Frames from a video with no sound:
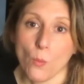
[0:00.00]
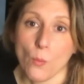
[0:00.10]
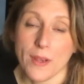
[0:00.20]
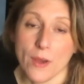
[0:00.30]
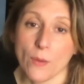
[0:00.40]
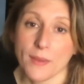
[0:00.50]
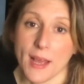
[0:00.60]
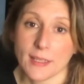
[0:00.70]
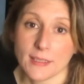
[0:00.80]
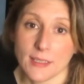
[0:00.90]
We know
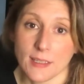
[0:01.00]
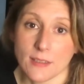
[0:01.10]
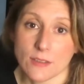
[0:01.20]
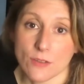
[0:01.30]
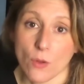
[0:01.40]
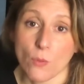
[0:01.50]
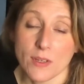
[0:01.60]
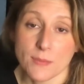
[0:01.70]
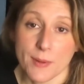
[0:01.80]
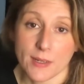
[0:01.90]
that it's
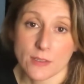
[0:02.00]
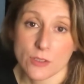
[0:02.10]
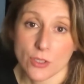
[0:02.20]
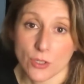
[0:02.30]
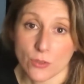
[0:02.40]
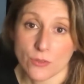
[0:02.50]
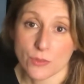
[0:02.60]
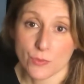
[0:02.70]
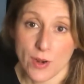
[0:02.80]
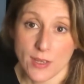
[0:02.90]
always better to use
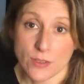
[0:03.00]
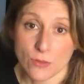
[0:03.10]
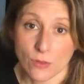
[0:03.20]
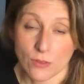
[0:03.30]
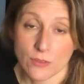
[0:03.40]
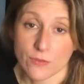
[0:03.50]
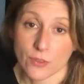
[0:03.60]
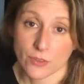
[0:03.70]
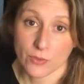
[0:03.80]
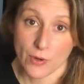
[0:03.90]
the right tools
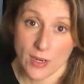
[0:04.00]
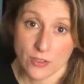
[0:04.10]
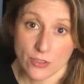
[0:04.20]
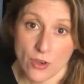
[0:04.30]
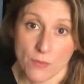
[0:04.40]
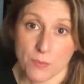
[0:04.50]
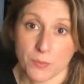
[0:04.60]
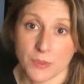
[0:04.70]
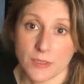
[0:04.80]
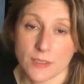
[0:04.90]
for the right job,
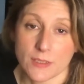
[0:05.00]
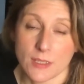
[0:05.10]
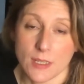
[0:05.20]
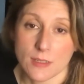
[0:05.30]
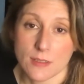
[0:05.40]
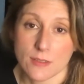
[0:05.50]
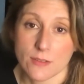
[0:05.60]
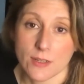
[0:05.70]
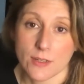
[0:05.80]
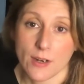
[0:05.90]
but since
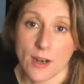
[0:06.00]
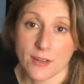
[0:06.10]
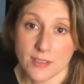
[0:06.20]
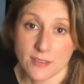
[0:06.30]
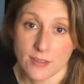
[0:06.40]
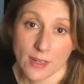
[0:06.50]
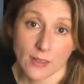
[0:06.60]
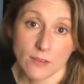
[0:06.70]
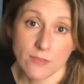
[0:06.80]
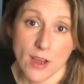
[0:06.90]
there are
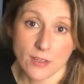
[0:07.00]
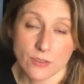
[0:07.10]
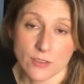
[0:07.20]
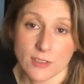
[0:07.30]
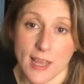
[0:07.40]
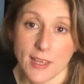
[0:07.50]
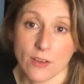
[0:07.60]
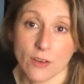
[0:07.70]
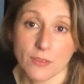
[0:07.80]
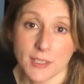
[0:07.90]
external factors like
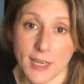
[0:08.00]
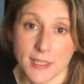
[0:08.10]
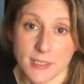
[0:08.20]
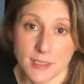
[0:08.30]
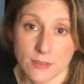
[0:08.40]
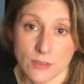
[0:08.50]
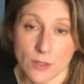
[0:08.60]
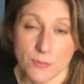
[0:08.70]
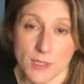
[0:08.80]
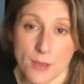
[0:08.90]
COVID-19,
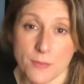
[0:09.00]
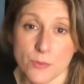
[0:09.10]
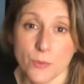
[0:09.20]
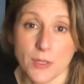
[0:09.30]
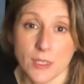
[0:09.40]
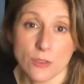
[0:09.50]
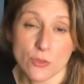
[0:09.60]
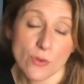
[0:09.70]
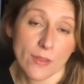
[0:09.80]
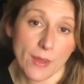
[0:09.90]
sometimes we need
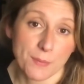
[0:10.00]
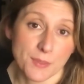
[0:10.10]
to adapt.